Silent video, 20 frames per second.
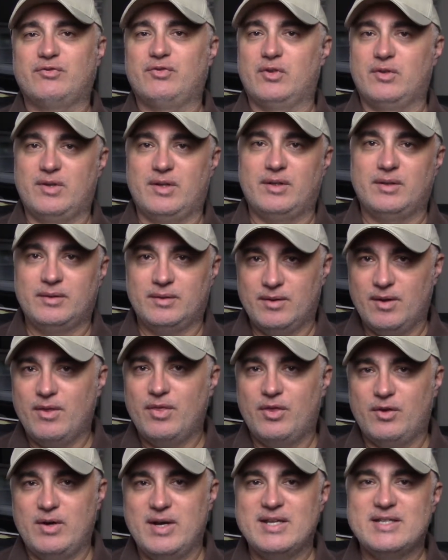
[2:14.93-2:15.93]
for the
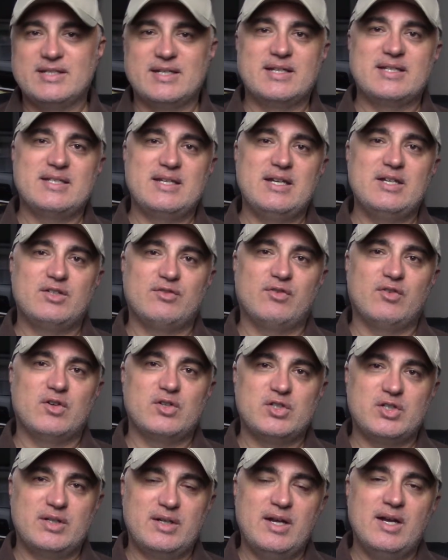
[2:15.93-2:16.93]
36 inch
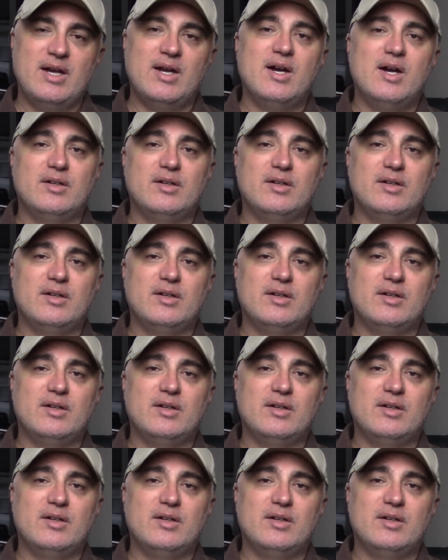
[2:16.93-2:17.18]
version